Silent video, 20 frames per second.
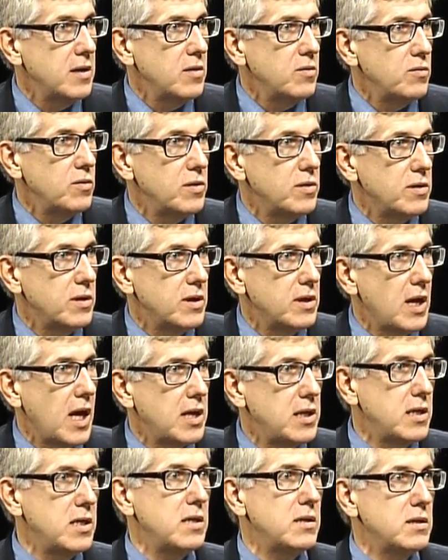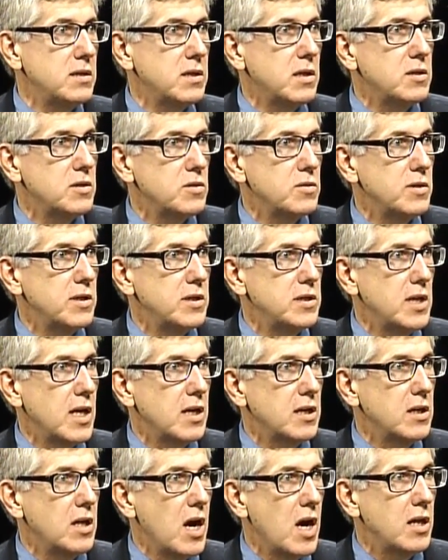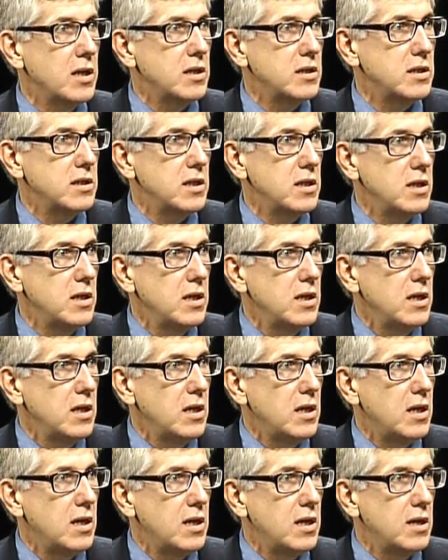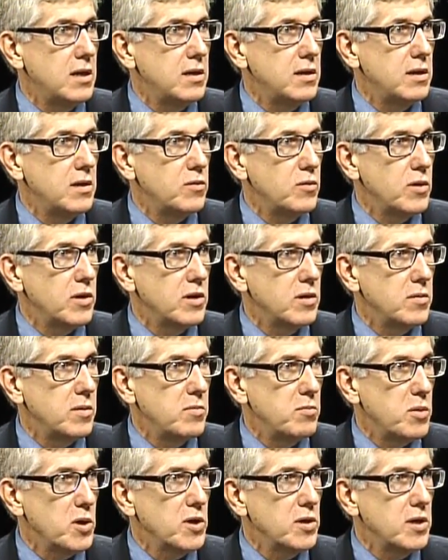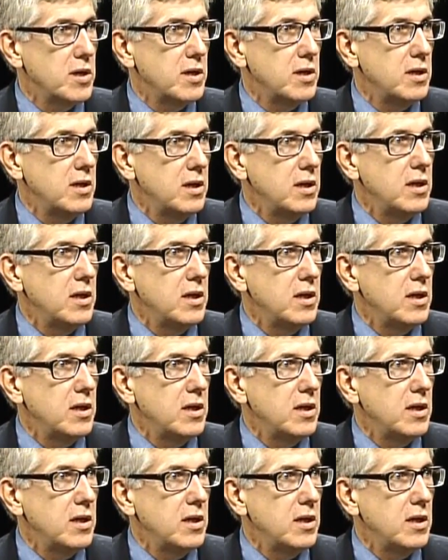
with a 19th century technology uh, that we're going to be burning,